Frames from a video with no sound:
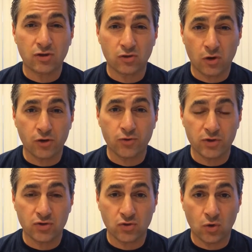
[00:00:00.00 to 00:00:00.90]
to the
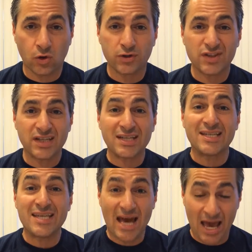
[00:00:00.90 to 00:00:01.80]
grocery store
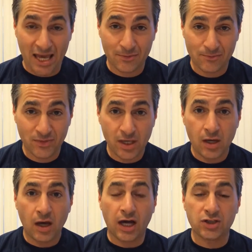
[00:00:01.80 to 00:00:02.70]
today.
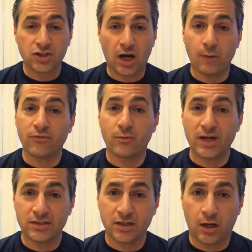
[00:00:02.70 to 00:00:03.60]
I shopped for
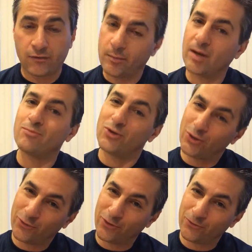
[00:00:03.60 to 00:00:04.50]
myself and my
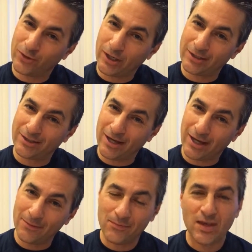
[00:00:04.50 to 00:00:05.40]
beautiful
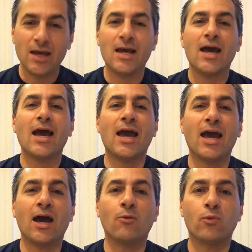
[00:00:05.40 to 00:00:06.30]
fiance,
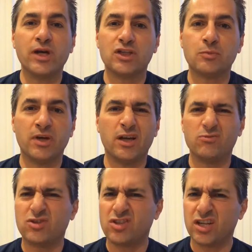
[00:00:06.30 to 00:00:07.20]
and we
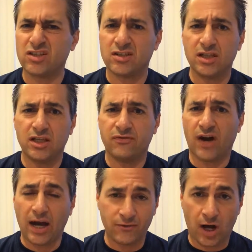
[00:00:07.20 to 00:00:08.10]
spent
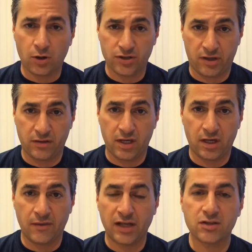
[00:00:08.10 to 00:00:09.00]
$65, I
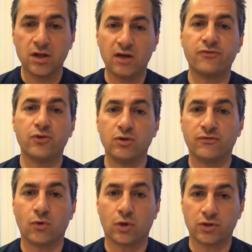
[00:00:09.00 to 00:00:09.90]
think, and that's enough food
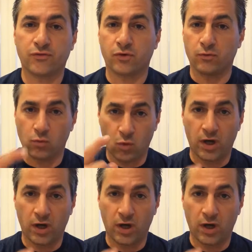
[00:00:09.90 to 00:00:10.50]
for us for